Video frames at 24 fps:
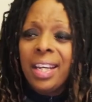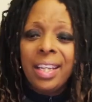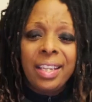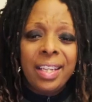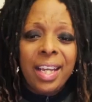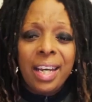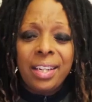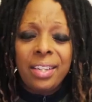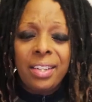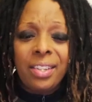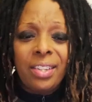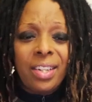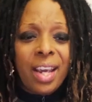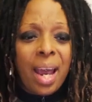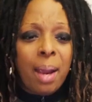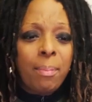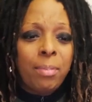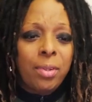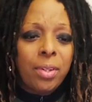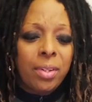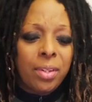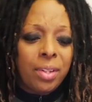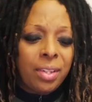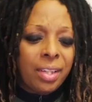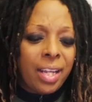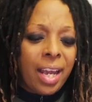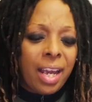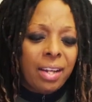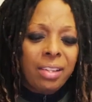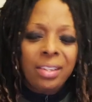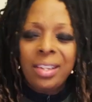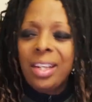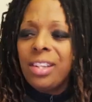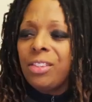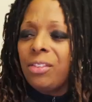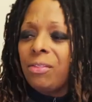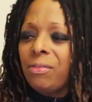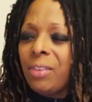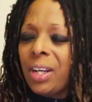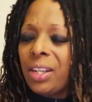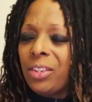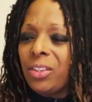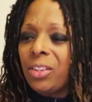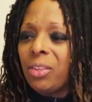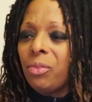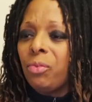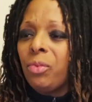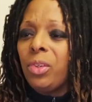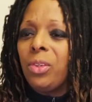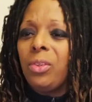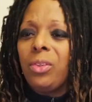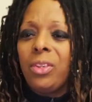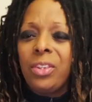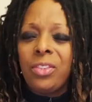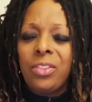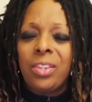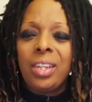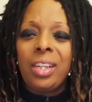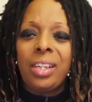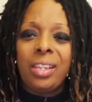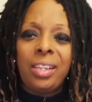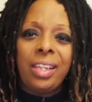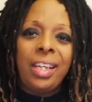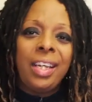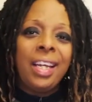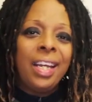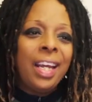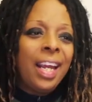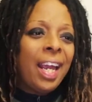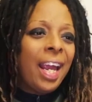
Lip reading: that adapter that, let's face it, realistically,